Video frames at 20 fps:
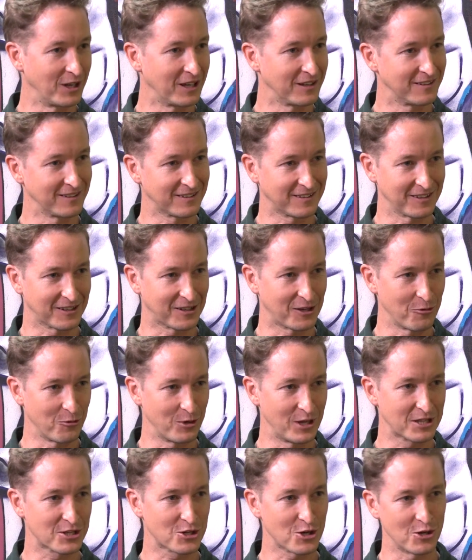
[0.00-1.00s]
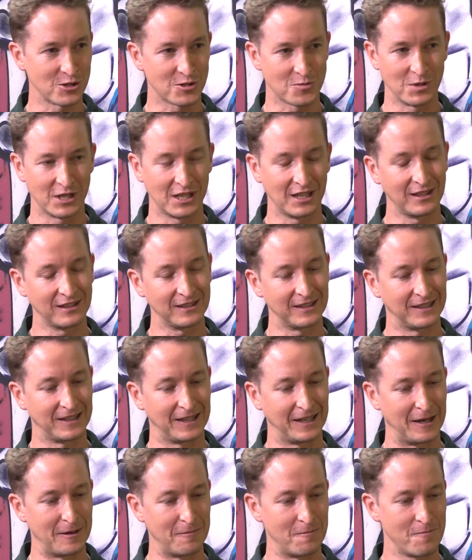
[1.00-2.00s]
I think the career chose me.
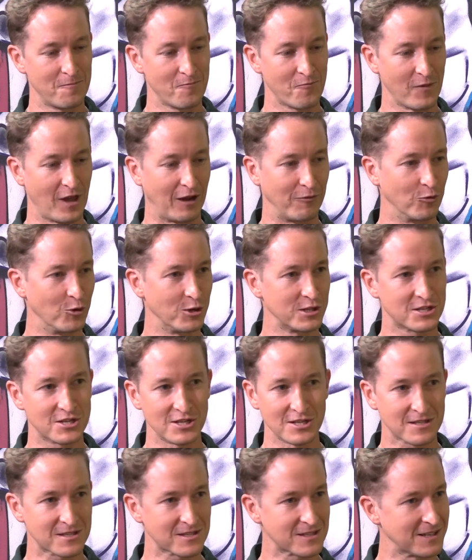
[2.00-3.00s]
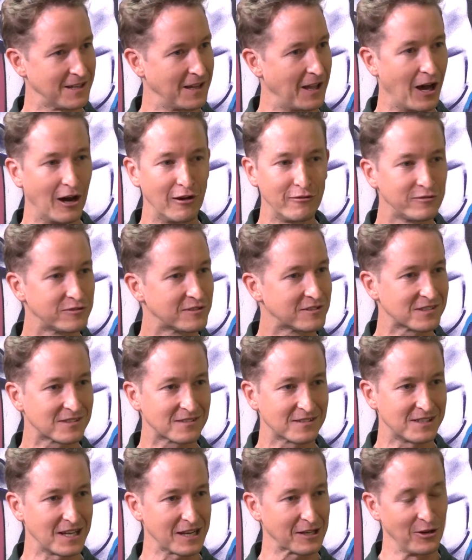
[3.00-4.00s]
I've always just loved
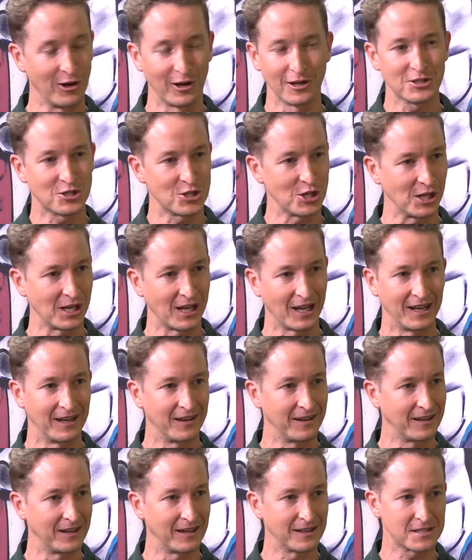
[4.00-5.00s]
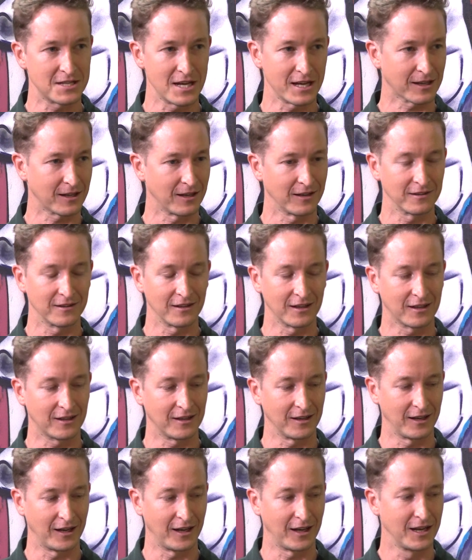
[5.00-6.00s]
technology and tech, and I think
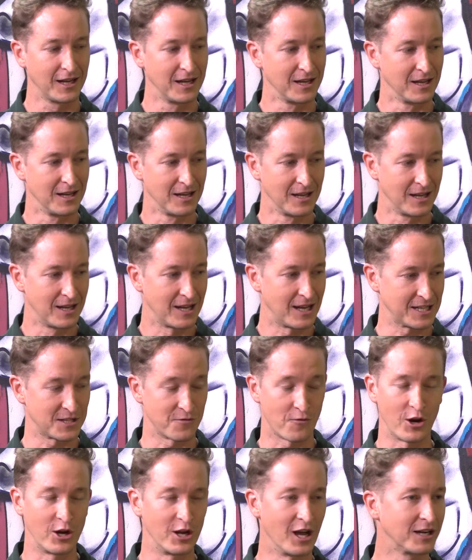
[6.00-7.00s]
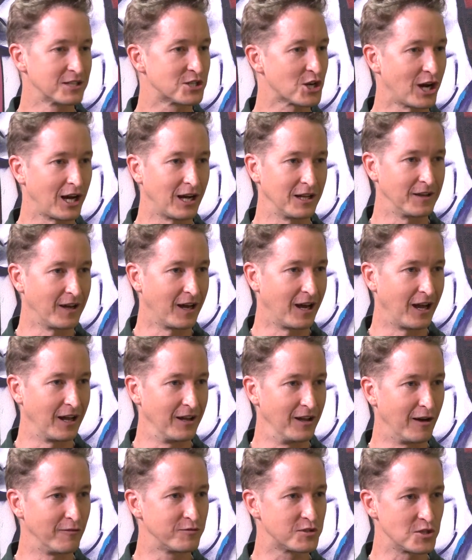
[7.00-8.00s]
as a very young child, I
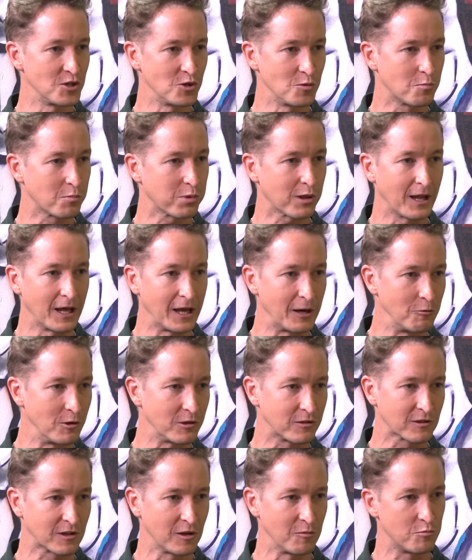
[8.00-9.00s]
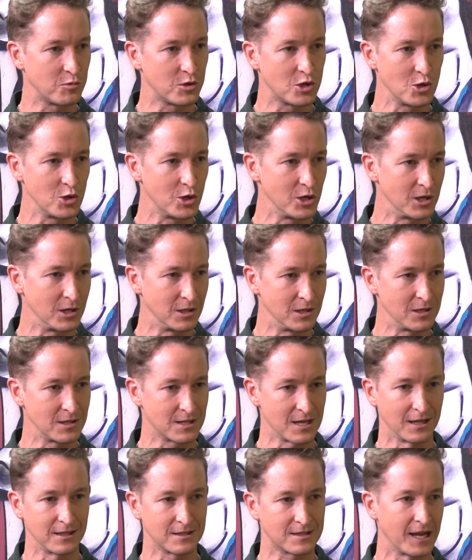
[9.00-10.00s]
loved to play with computers
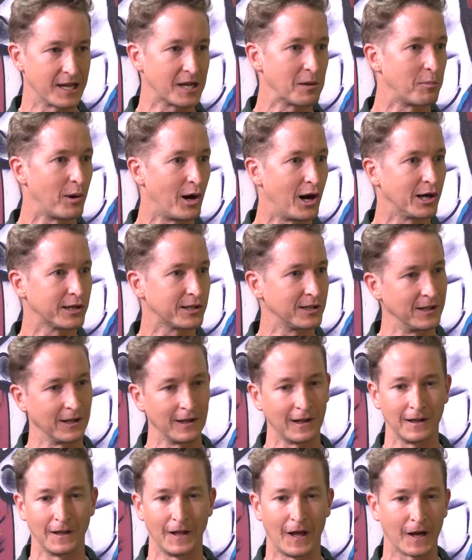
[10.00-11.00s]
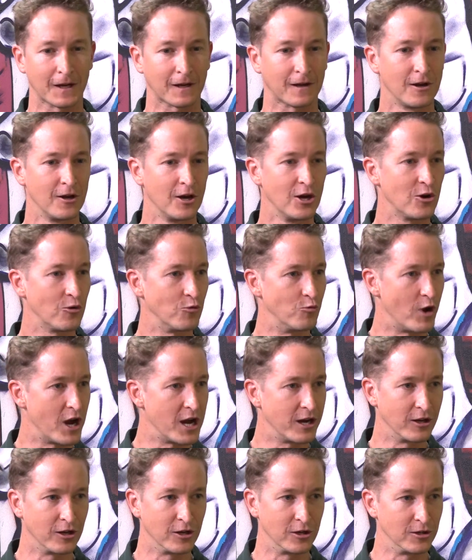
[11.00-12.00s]
and take apart little like
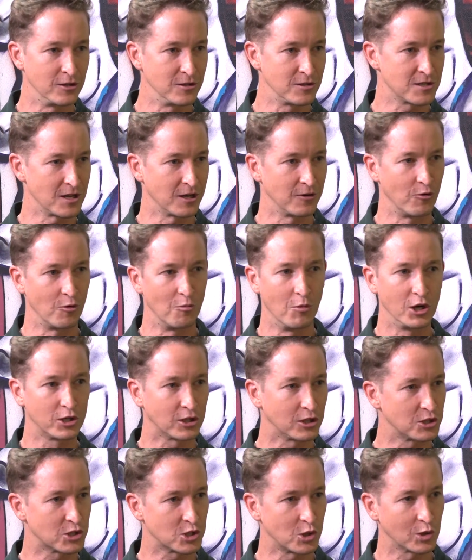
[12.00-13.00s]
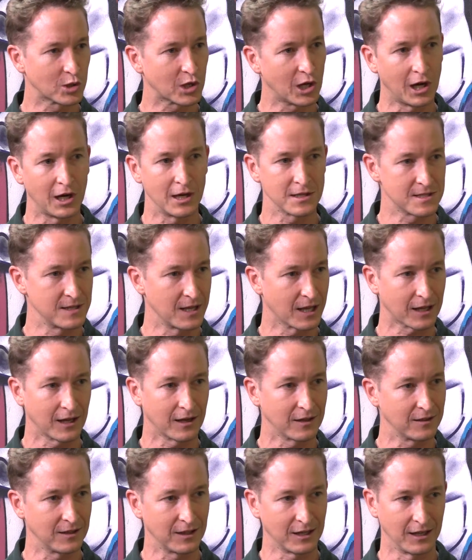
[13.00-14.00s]
radios and remote control cars and that kind
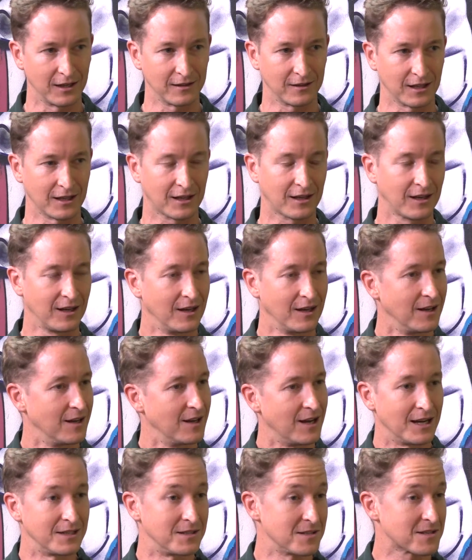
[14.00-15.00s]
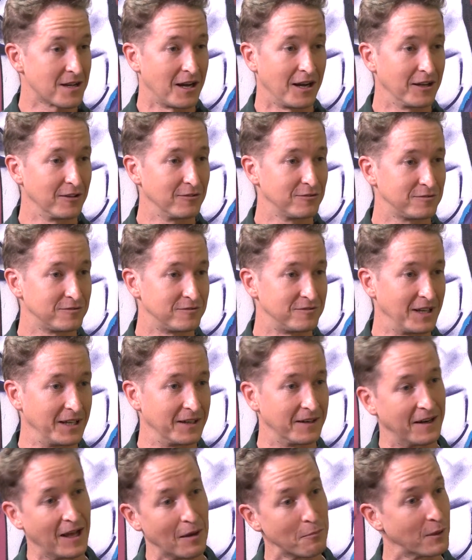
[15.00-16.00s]
of thing. And I think I just kind of
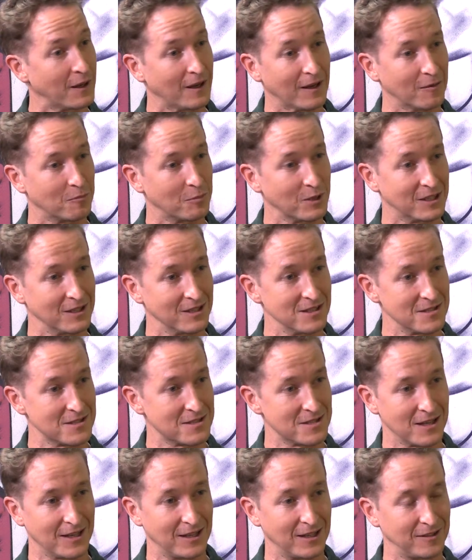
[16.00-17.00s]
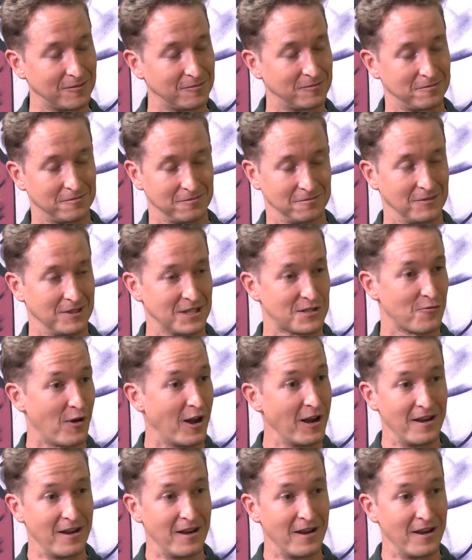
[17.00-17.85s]
ended up here because it's fun.